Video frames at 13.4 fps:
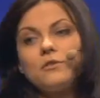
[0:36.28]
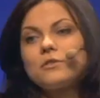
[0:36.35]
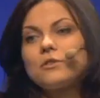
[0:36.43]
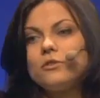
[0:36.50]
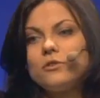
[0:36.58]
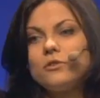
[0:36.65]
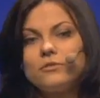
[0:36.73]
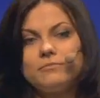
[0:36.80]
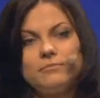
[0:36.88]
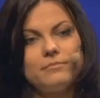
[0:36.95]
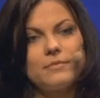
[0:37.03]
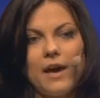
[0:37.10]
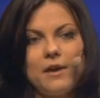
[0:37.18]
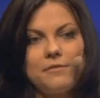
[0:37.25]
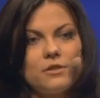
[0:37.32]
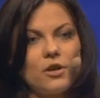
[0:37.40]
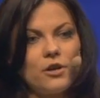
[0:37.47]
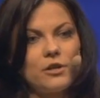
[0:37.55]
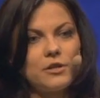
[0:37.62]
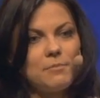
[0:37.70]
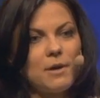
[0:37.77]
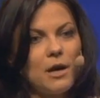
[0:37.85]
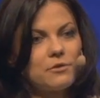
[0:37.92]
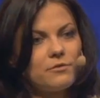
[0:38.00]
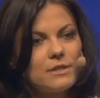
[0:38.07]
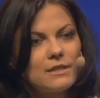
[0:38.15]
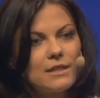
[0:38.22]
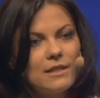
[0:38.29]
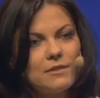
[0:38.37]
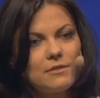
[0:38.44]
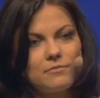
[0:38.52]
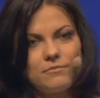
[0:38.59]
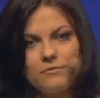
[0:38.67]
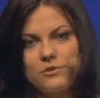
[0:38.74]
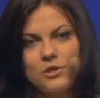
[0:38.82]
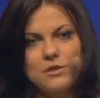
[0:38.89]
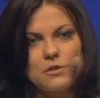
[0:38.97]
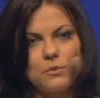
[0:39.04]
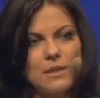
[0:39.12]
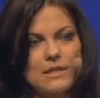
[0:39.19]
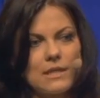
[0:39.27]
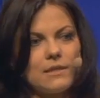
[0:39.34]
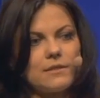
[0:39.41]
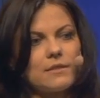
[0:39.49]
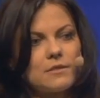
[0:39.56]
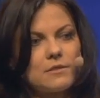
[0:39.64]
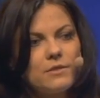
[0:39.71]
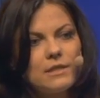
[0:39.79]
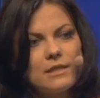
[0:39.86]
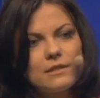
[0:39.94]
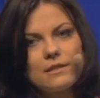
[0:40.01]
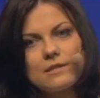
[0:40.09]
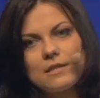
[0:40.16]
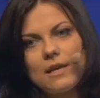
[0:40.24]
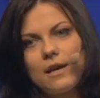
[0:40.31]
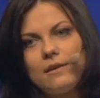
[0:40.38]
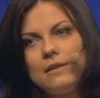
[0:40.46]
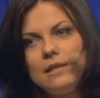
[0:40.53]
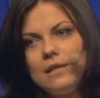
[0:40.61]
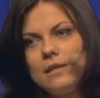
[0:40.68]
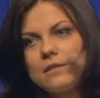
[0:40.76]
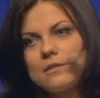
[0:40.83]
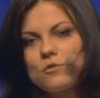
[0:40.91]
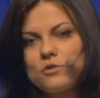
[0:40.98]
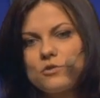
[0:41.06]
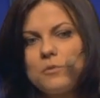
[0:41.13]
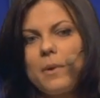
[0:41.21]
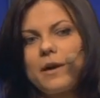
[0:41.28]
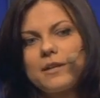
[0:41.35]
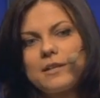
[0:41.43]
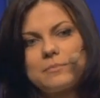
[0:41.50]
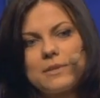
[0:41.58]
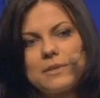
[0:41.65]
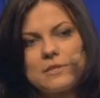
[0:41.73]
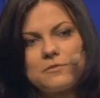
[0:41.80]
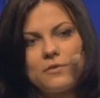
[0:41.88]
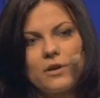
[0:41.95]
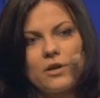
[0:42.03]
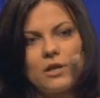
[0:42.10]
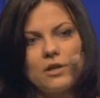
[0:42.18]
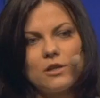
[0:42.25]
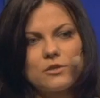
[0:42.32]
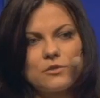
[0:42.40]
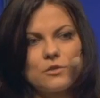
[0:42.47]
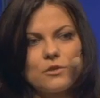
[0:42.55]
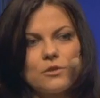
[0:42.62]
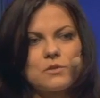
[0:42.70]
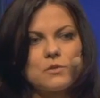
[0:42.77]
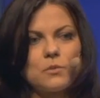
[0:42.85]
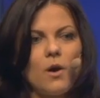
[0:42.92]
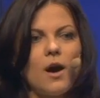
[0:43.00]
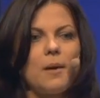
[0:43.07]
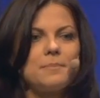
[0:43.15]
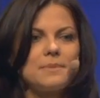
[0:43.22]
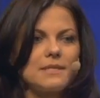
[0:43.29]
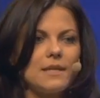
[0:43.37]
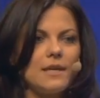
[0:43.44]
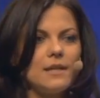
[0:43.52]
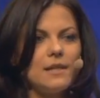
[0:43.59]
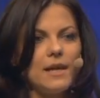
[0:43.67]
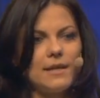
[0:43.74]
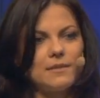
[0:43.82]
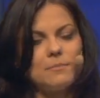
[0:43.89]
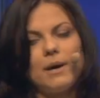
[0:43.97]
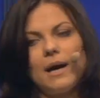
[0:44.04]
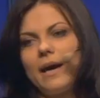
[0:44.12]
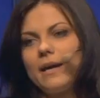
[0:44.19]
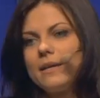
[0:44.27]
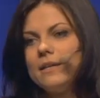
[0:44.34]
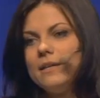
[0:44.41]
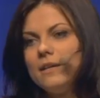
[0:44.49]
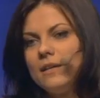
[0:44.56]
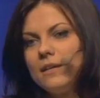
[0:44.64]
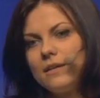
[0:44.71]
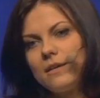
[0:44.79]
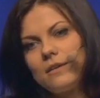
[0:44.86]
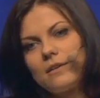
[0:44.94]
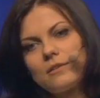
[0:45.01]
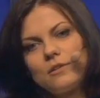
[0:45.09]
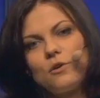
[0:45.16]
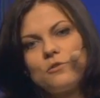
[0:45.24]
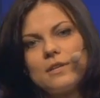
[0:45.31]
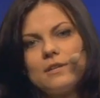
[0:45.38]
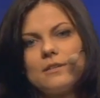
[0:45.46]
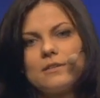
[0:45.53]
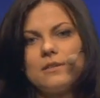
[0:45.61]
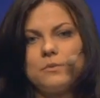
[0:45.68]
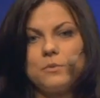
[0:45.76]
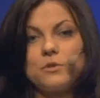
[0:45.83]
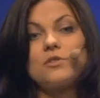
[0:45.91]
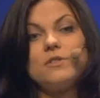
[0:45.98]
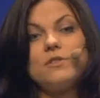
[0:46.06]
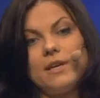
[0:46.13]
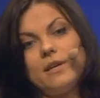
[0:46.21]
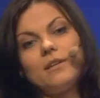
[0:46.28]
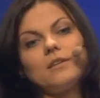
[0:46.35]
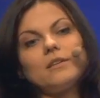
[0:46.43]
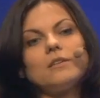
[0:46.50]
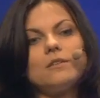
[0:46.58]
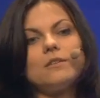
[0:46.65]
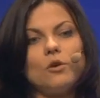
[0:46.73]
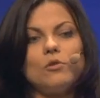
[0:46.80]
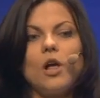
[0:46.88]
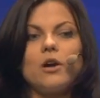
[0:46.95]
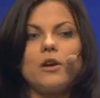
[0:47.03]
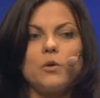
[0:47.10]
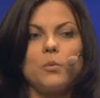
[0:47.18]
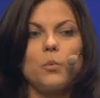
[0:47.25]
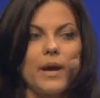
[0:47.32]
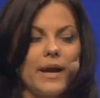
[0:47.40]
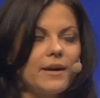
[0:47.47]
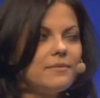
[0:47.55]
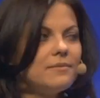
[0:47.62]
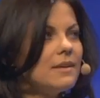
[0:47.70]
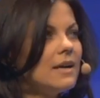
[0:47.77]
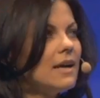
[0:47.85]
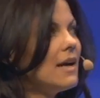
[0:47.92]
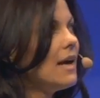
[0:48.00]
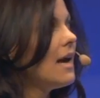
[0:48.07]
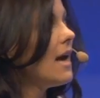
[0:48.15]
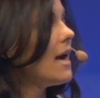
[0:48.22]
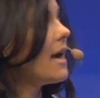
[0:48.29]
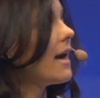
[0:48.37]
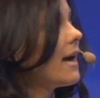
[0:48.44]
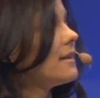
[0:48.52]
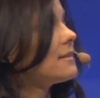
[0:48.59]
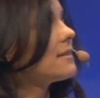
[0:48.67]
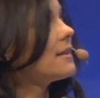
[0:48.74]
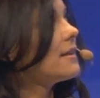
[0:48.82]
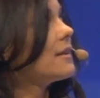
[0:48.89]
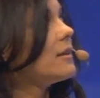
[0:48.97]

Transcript: those who haven't heard about Vinted, just one sentence. Vinted is a social marketplace for girls to swap, sell, and buy clothing which they no longer wear. And